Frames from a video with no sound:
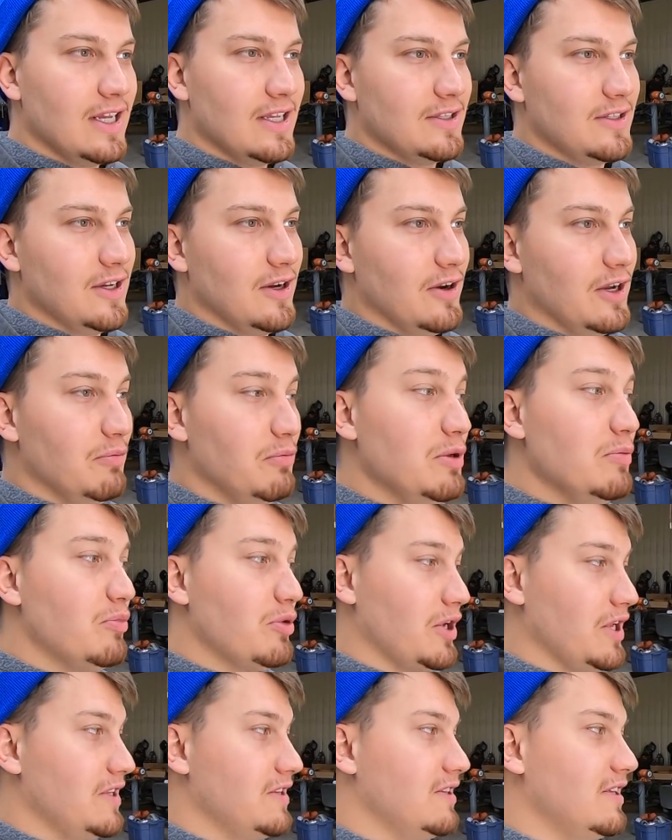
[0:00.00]
So it'd be
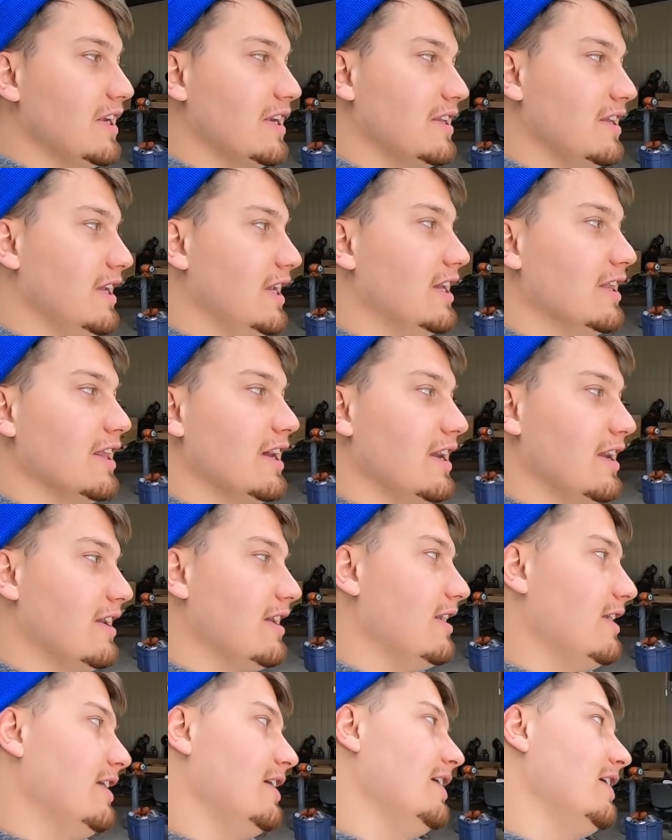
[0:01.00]
pretty sick to get
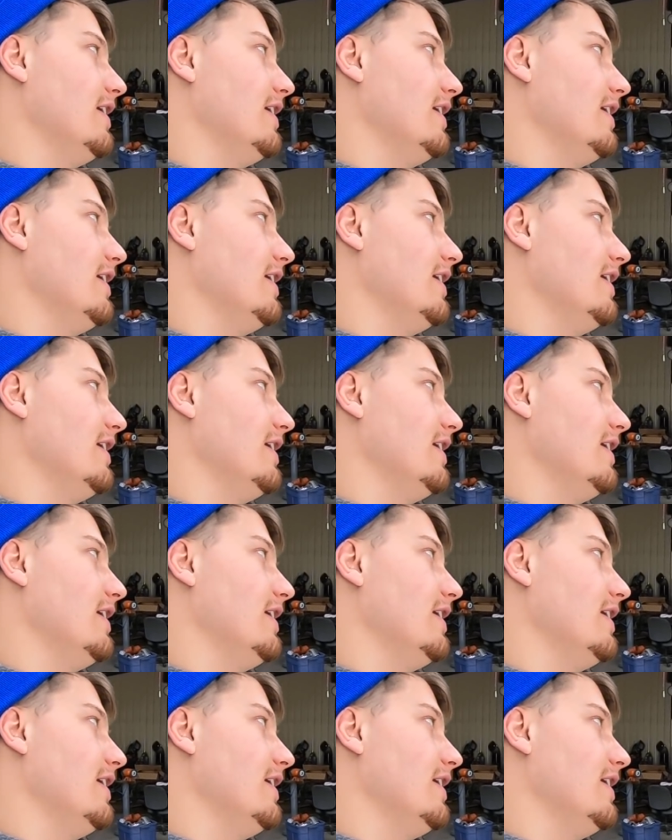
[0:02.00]
like